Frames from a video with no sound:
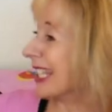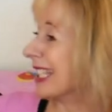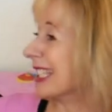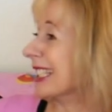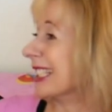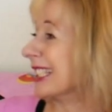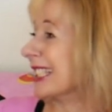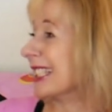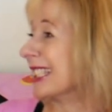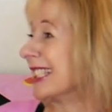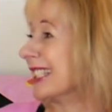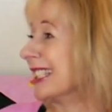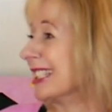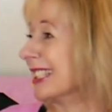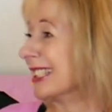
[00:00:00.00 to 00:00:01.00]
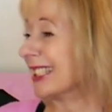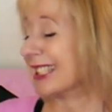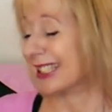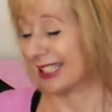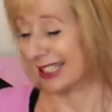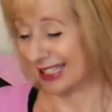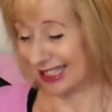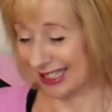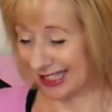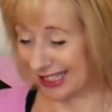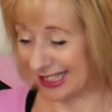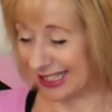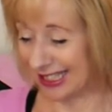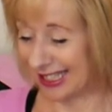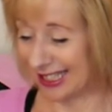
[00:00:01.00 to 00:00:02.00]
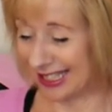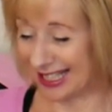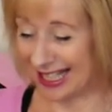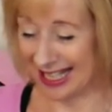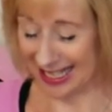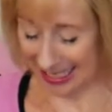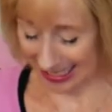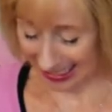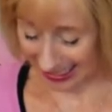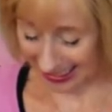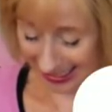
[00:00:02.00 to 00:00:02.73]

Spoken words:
The person shown says nothing.